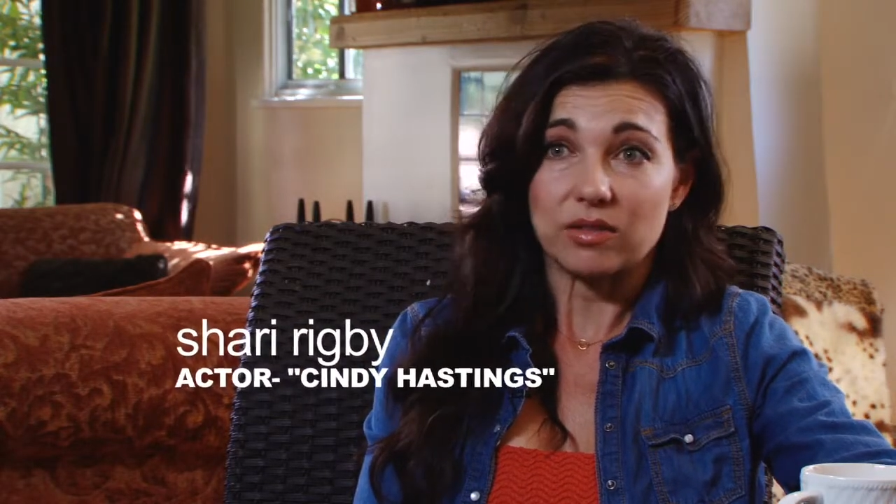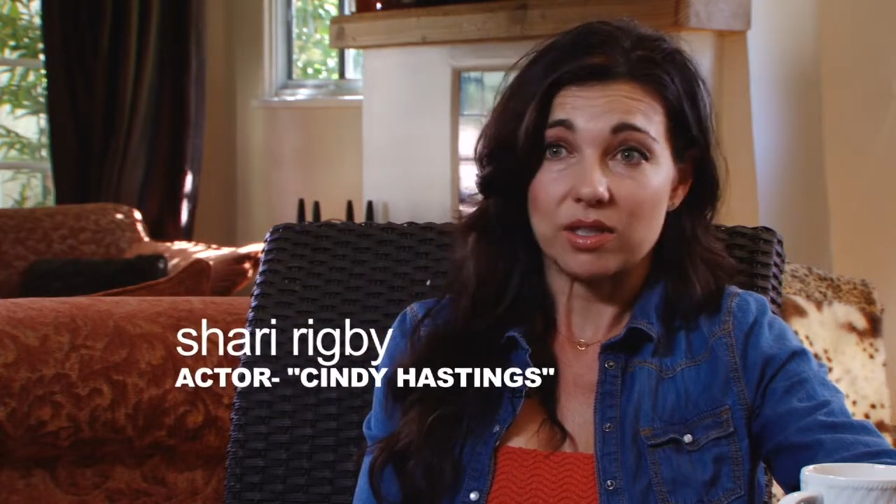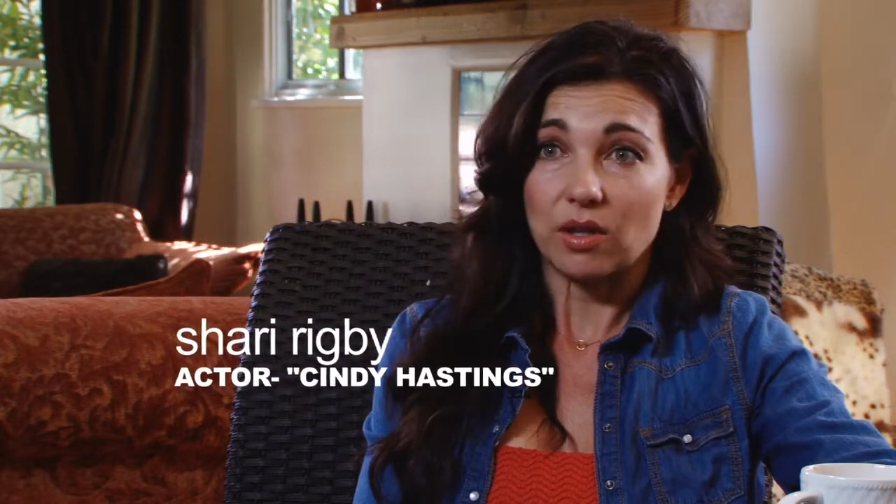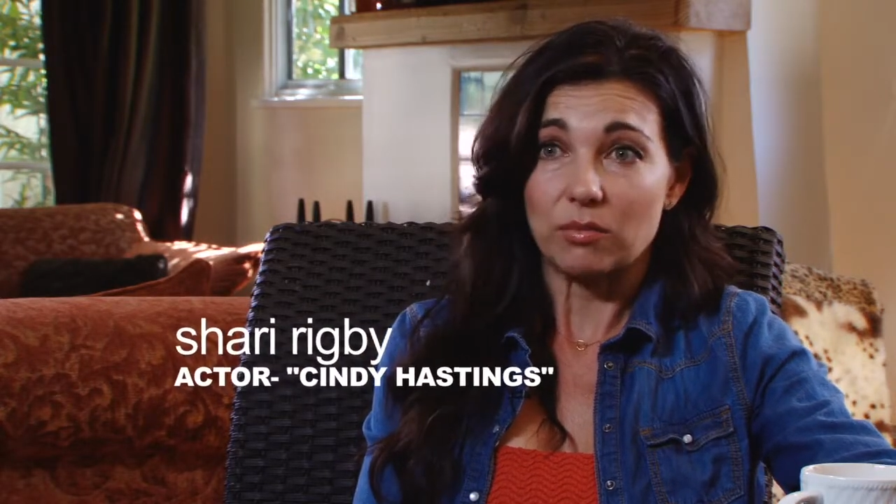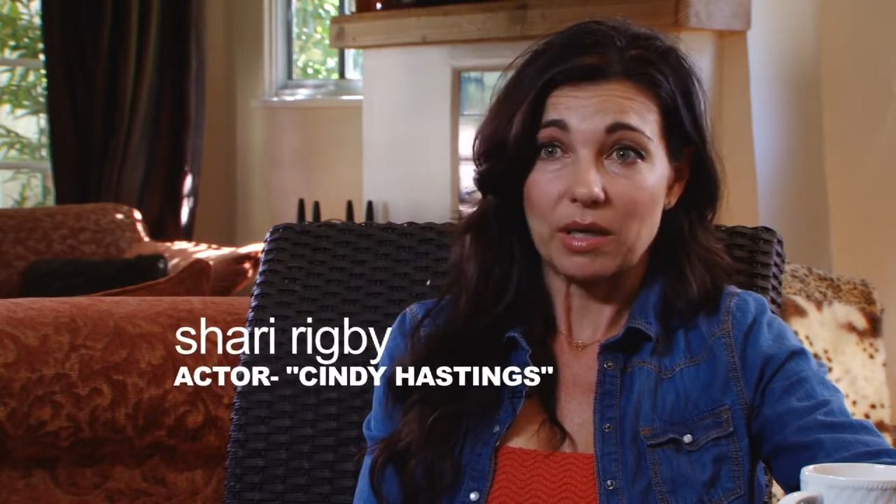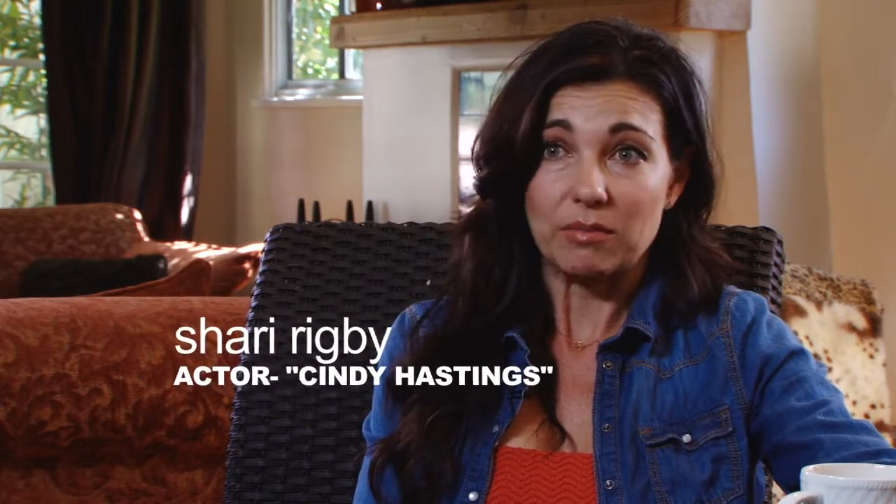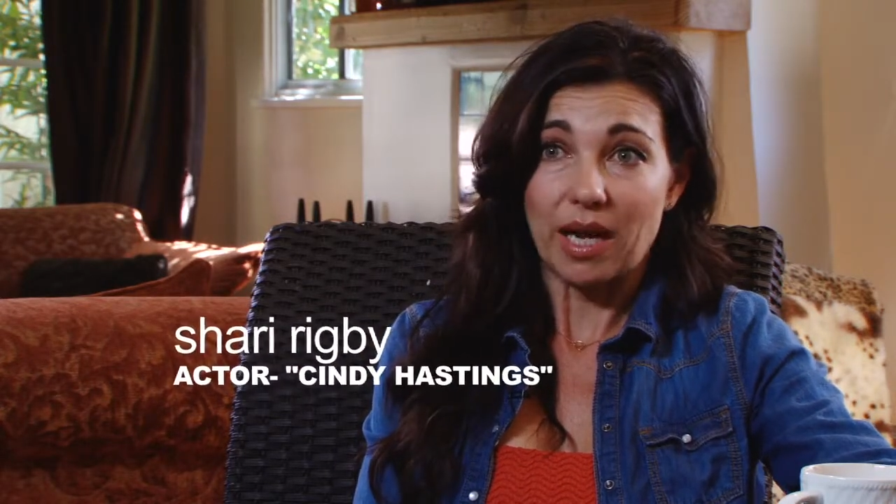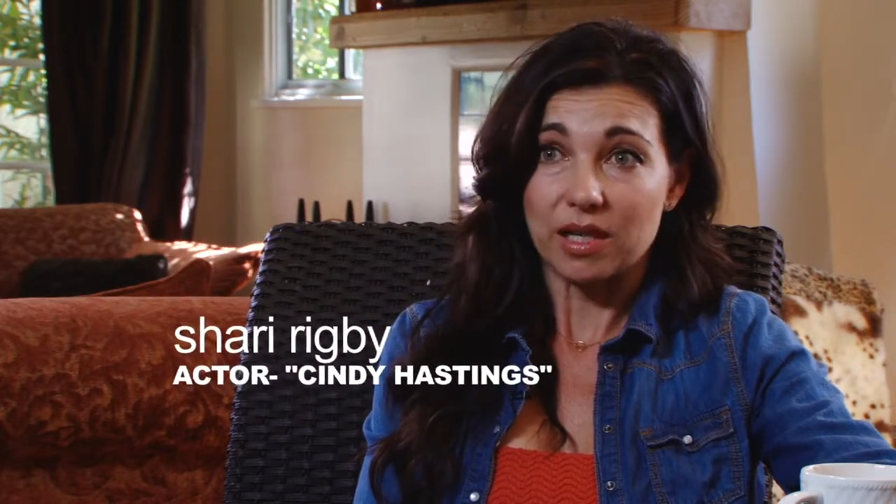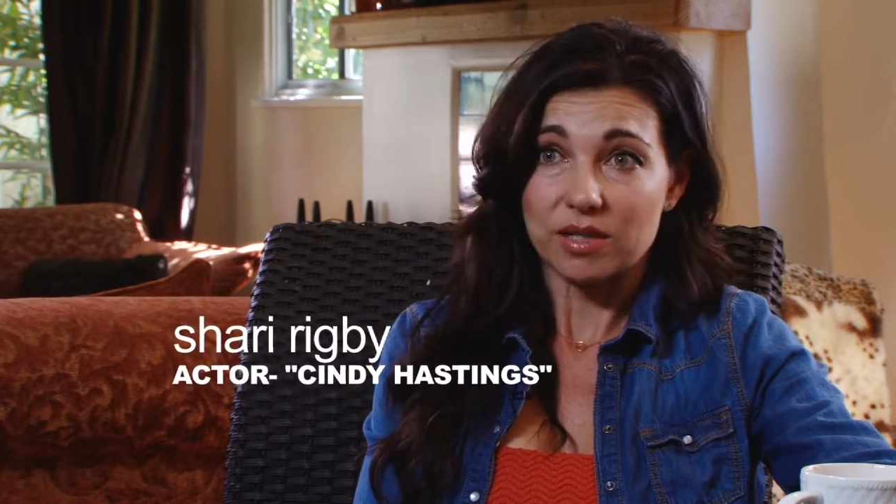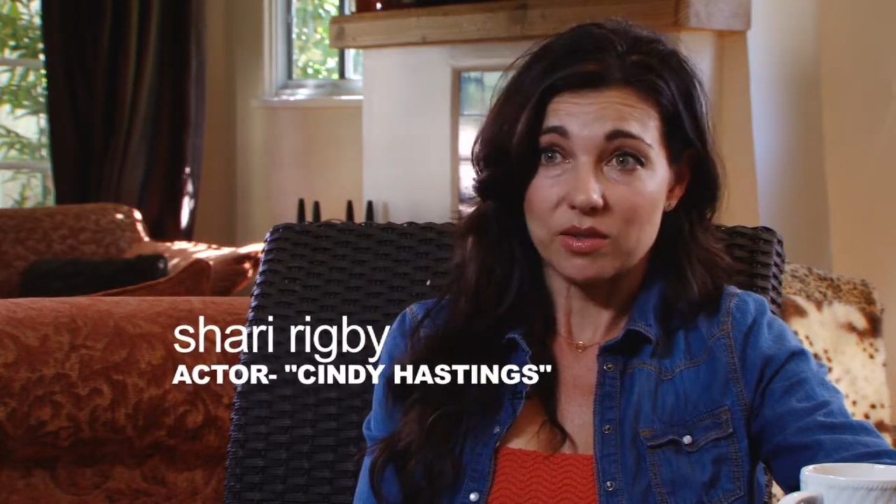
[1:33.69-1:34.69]
even know my
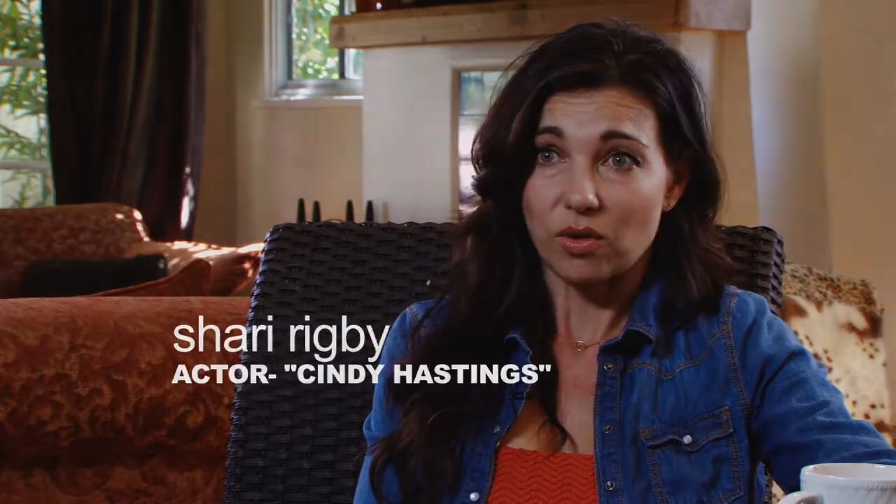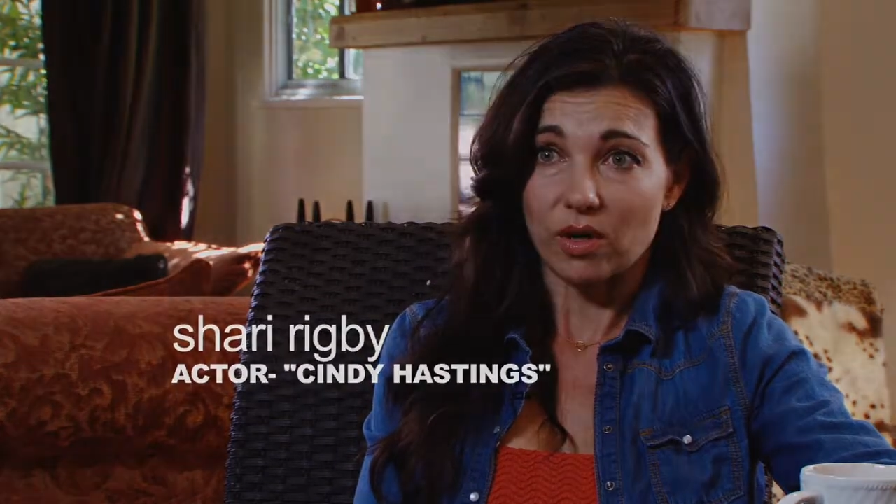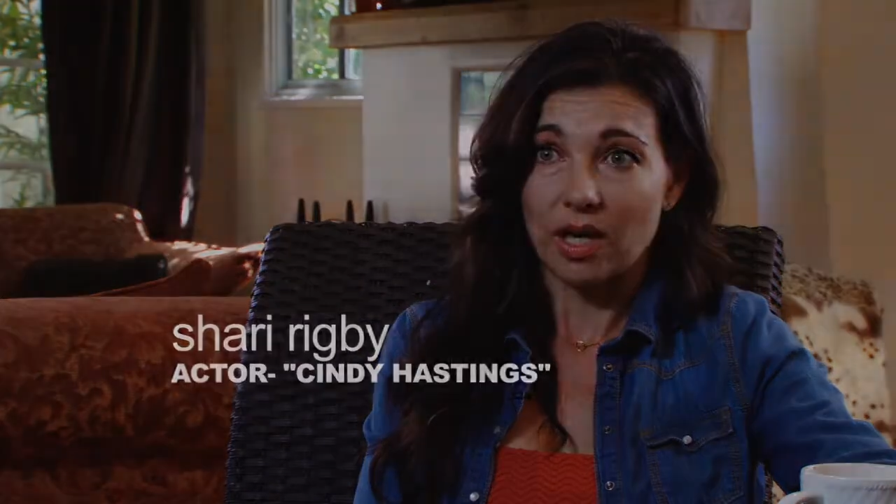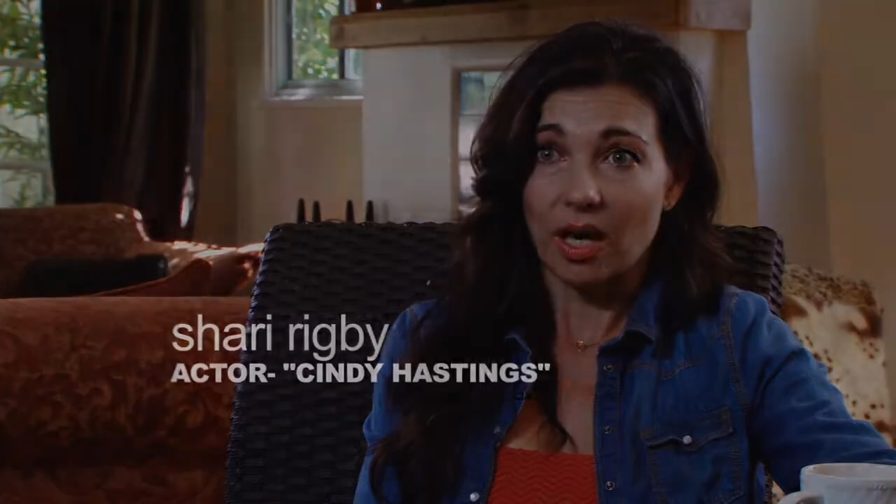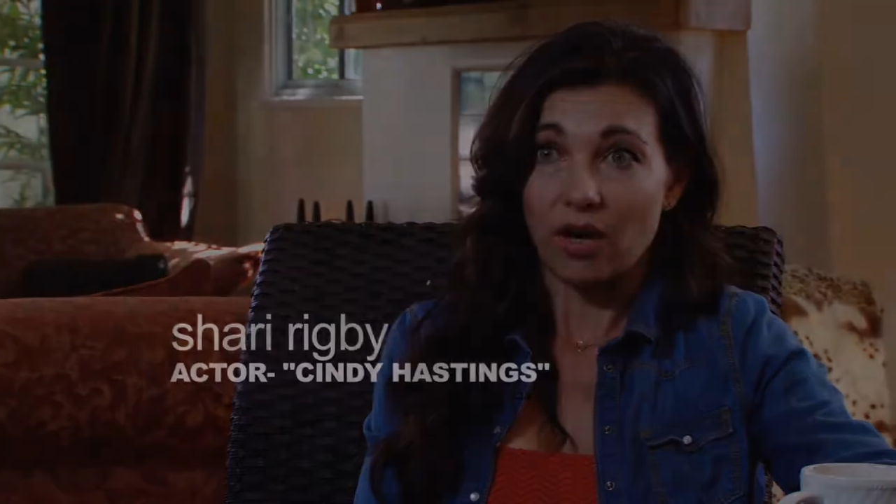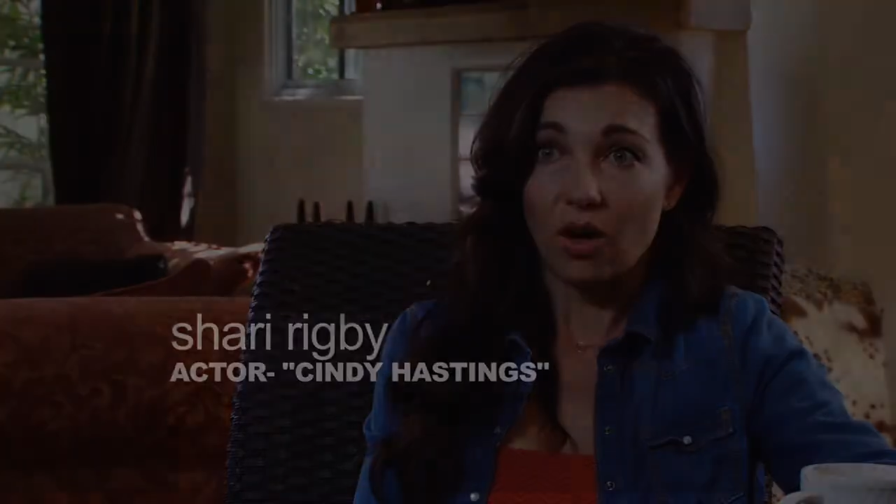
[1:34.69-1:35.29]
backstory at